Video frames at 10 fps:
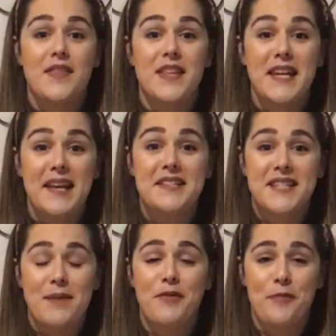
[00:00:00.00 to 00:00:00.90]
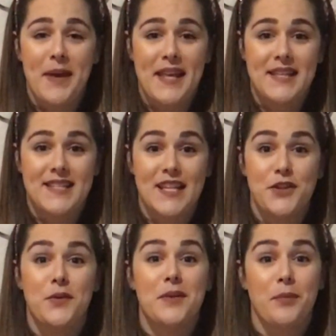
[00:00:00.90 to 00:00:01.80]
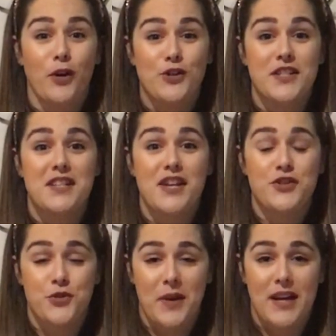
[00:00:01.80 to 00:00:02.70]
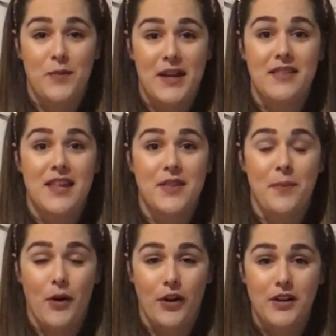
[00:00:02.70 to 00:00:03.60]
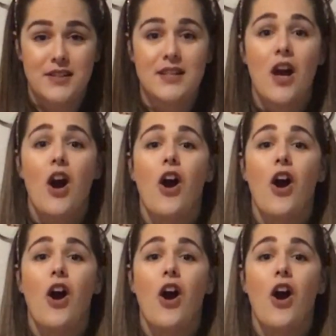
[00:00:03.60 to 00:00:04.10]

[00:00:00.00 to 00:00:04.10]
The next type of pins that you can purchase and trade with in the parks